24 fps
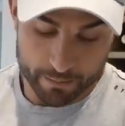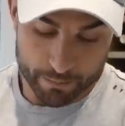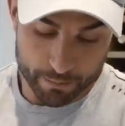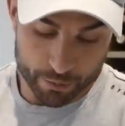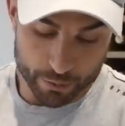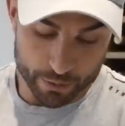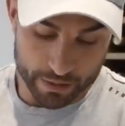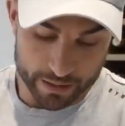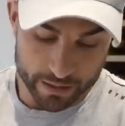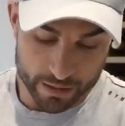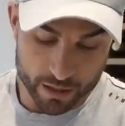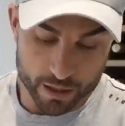
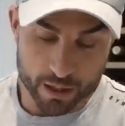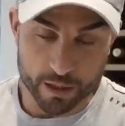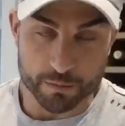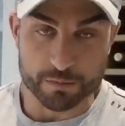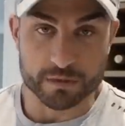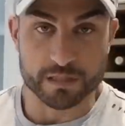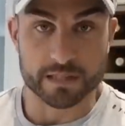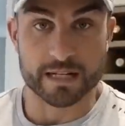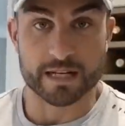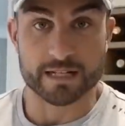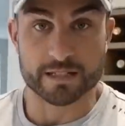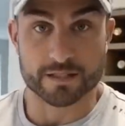Putting carbs
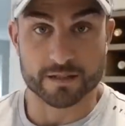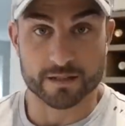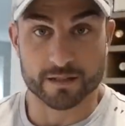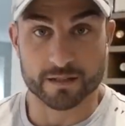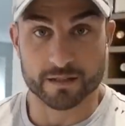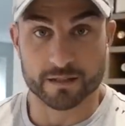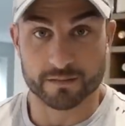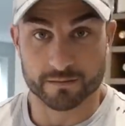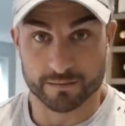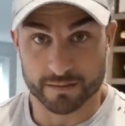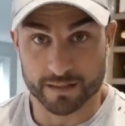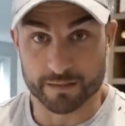in there is going
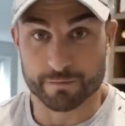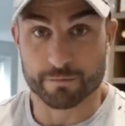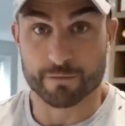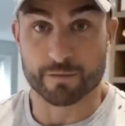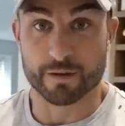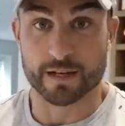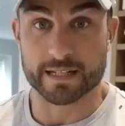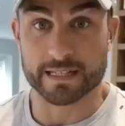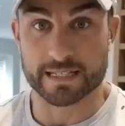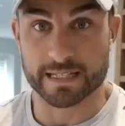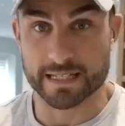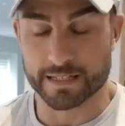to
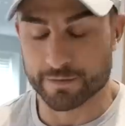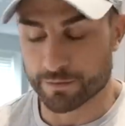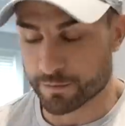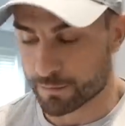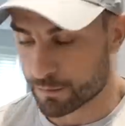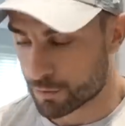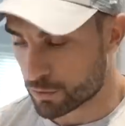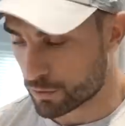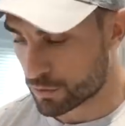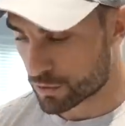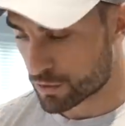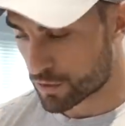inflate it even
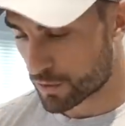more.